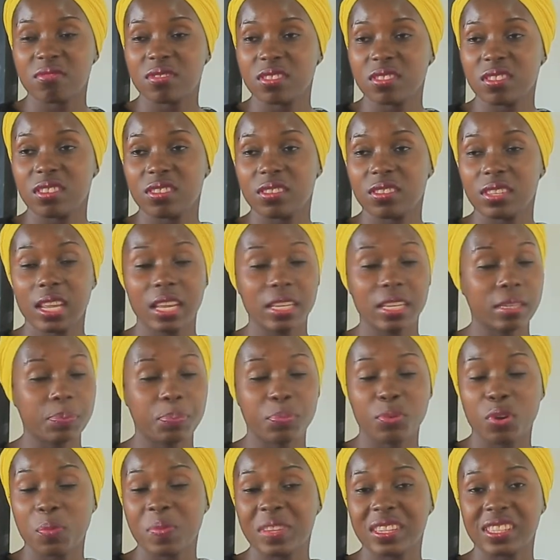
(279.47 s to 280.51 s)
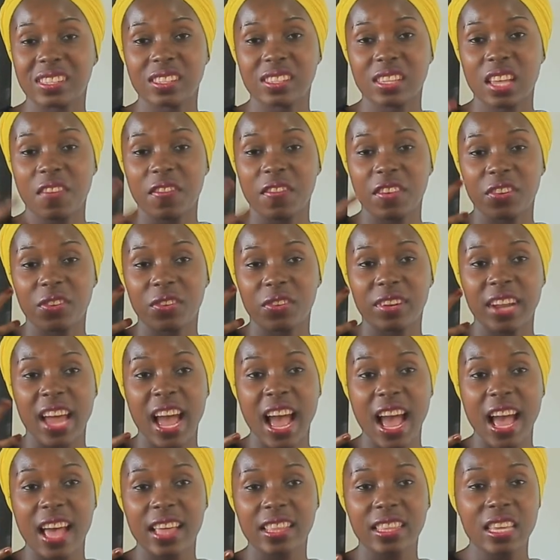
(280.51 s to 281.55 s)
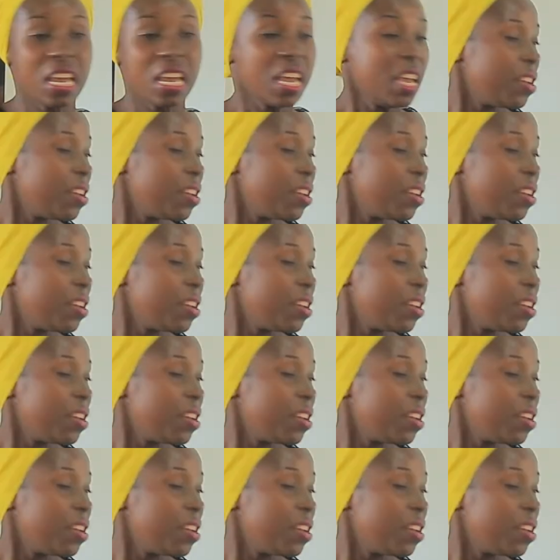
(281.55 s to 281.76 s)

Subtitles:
they promise heaven on earth,